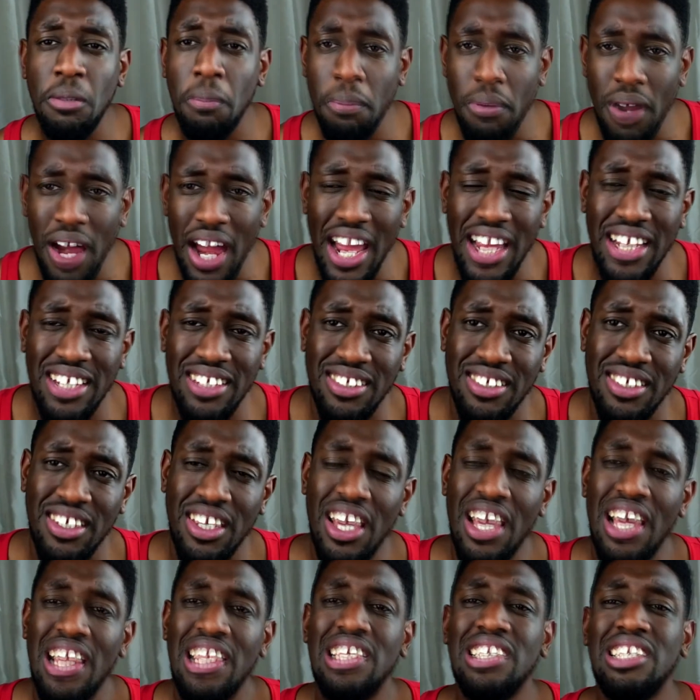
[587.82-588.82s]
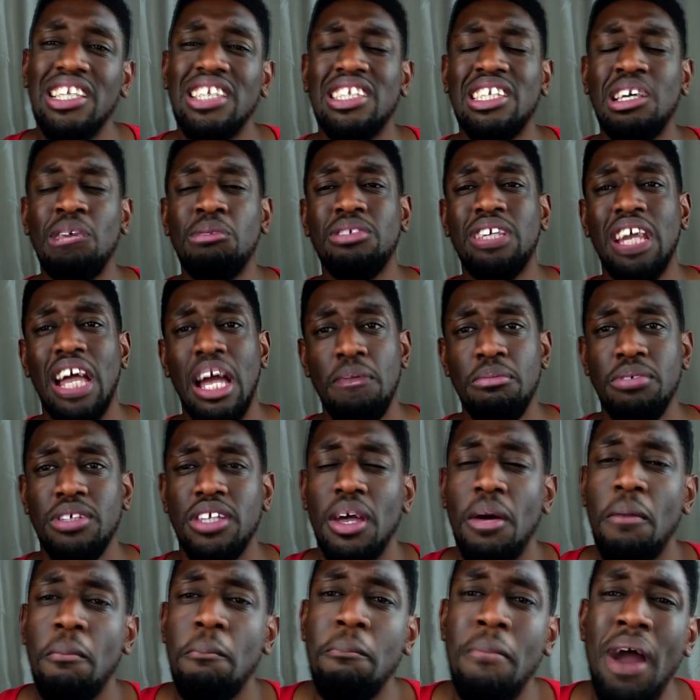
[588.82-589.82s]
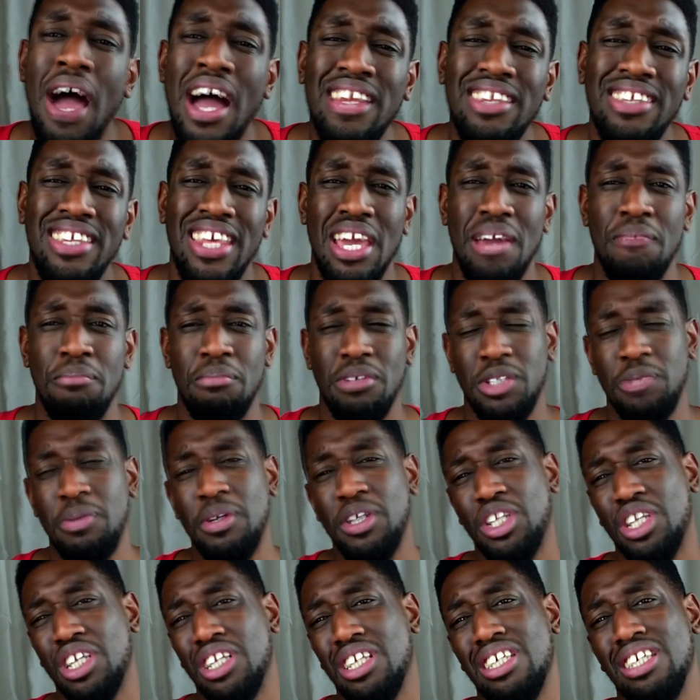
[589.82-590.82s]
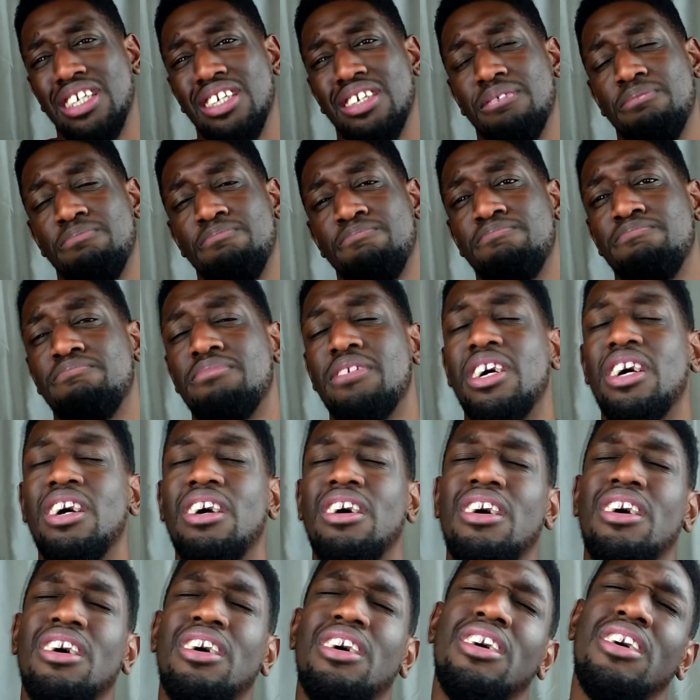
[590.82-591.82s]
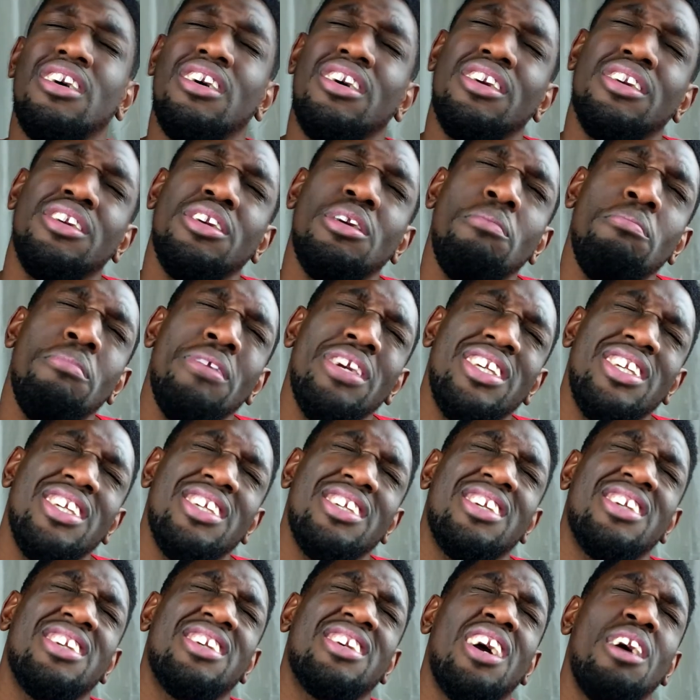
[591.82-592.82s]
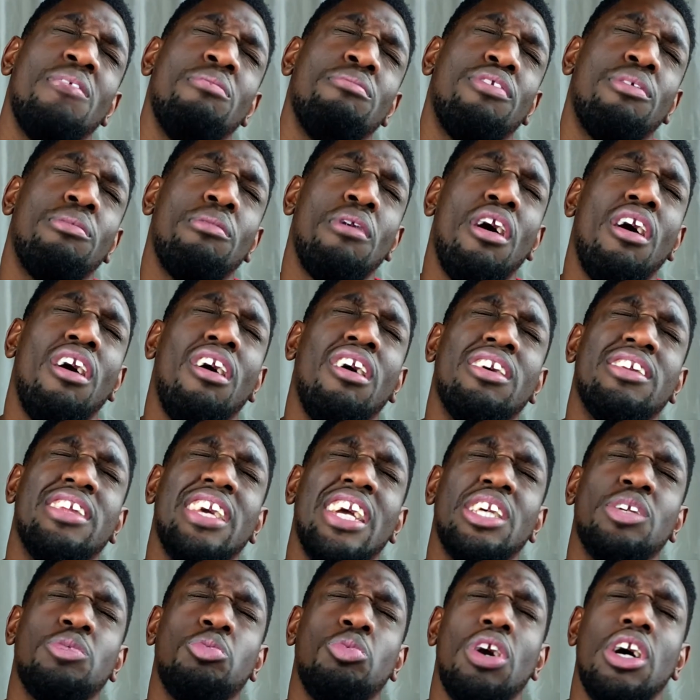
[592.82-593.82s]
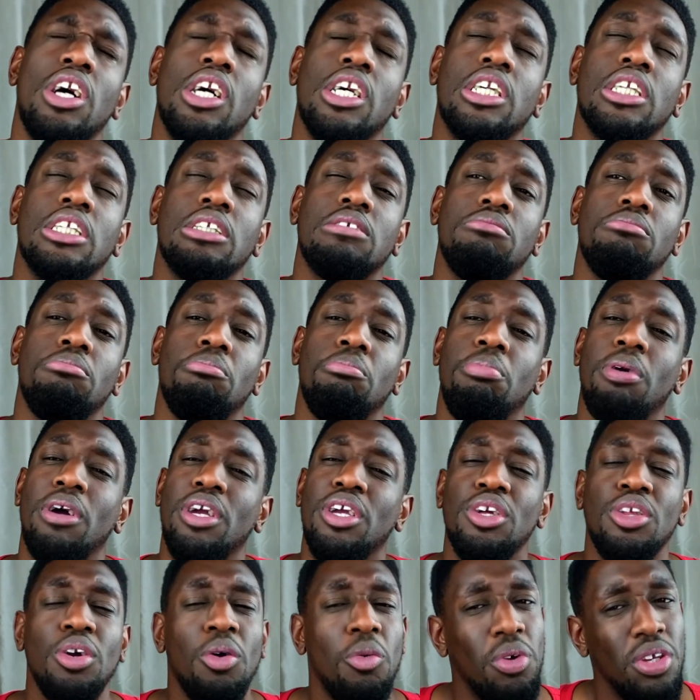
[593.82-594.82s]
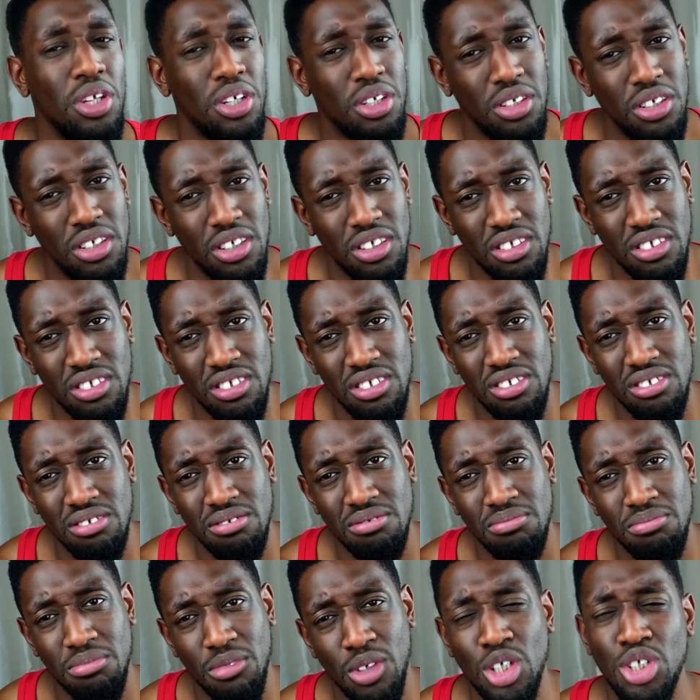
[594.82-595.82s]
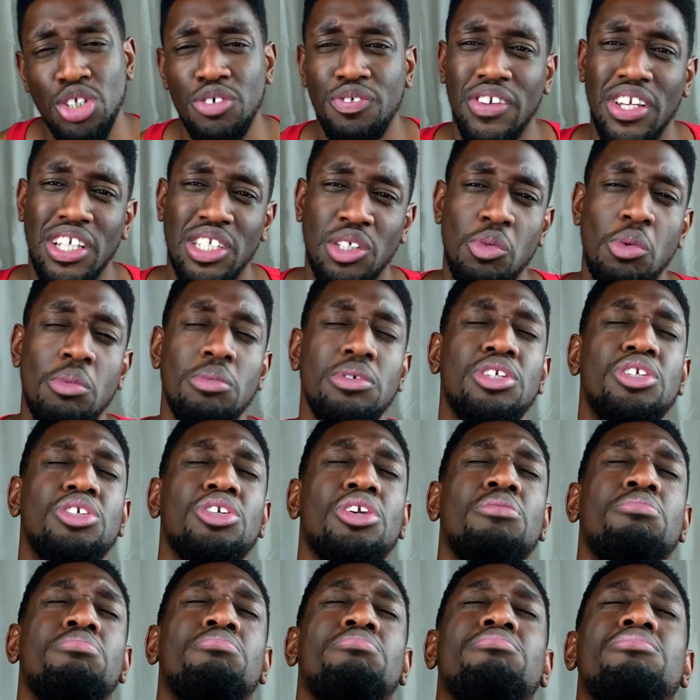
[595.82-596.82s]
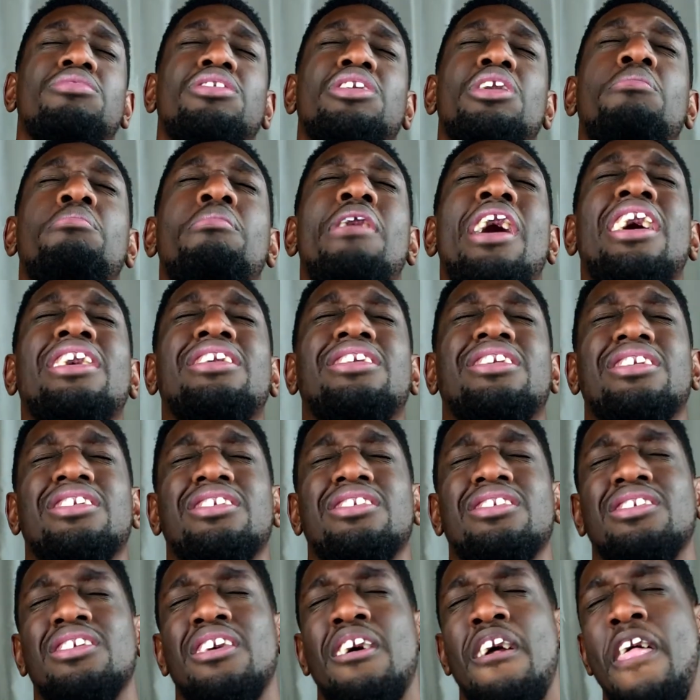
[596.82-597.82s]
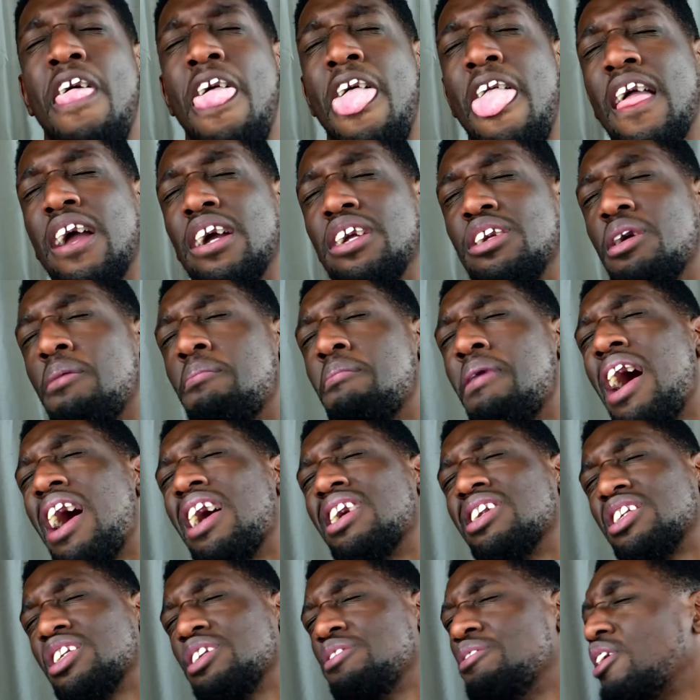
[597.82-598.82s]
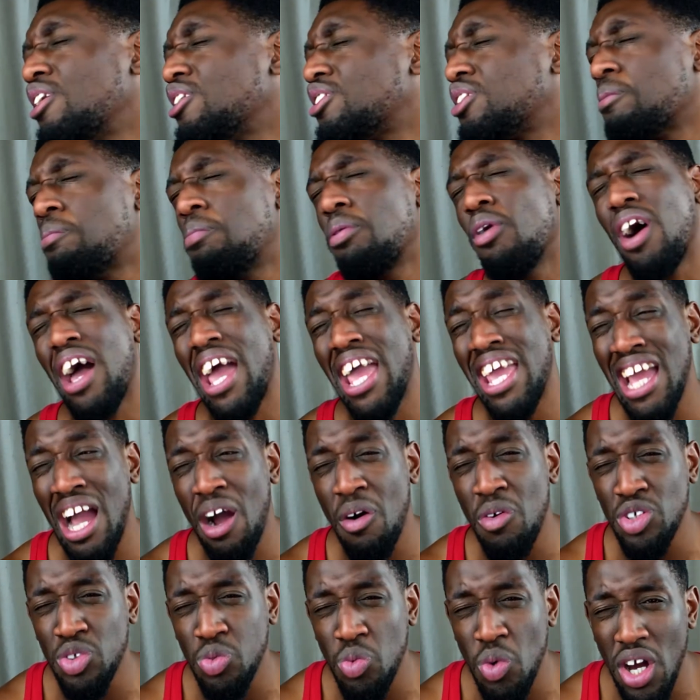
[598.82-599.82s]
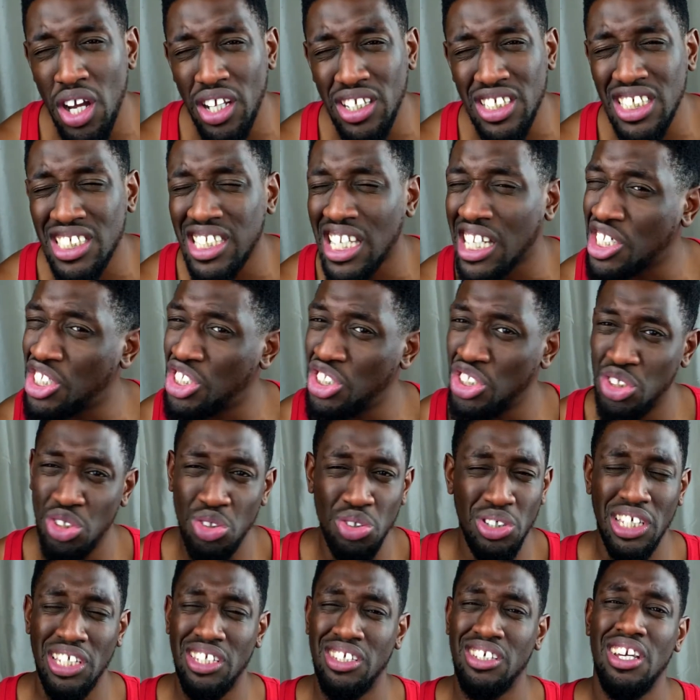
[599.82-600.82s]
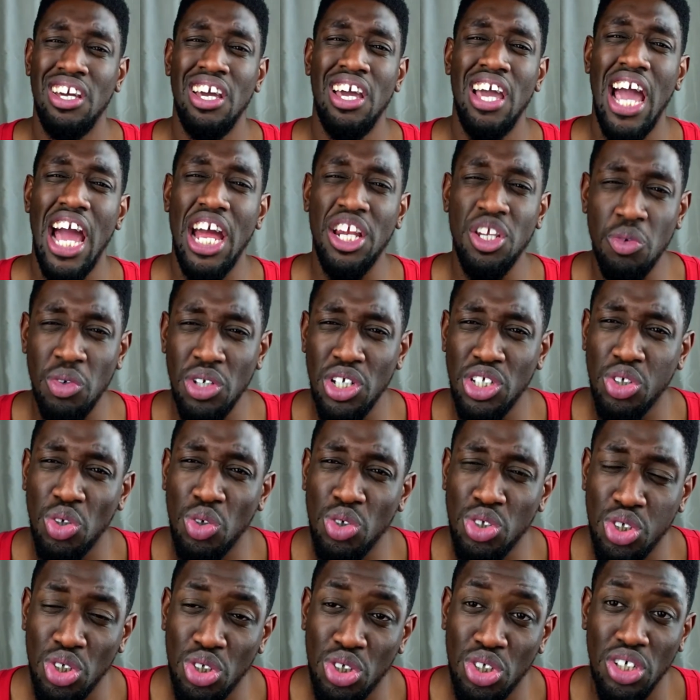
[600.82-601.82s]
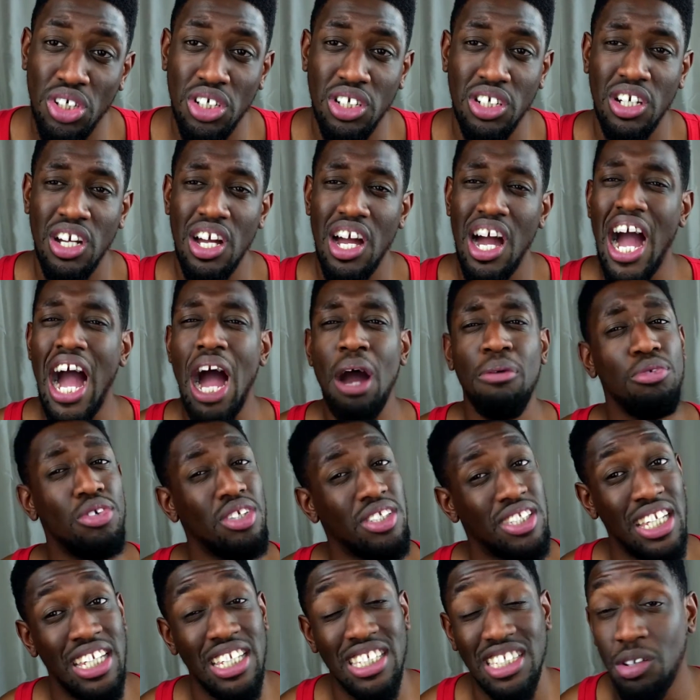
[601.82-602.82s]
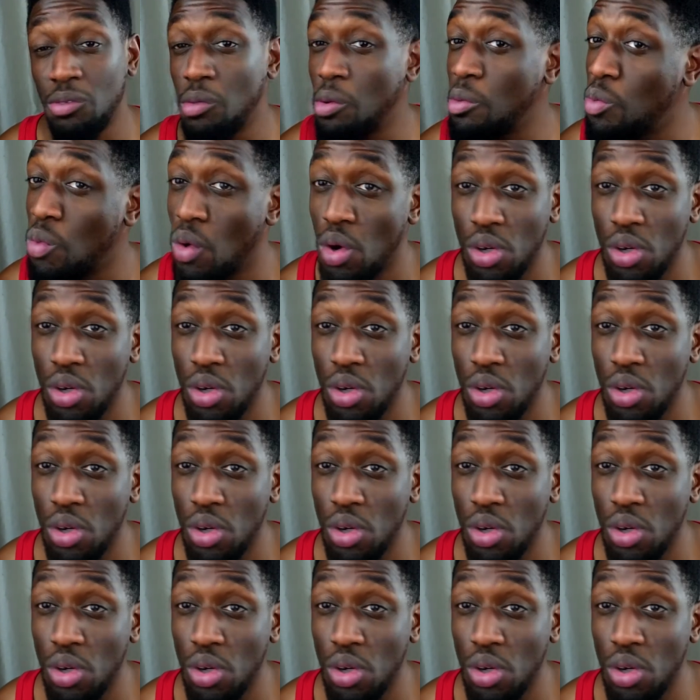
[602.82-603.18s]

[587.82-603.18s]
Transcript: surprise. Listen, sometimes, man them especially, your missus has come from a hard day's work, but you don't want to cook because you think it's a woman's job. You're mad. You're mad. You've lost the plot. 8 hours work just like you did, and you wanted to also cook. I'm not saying that someone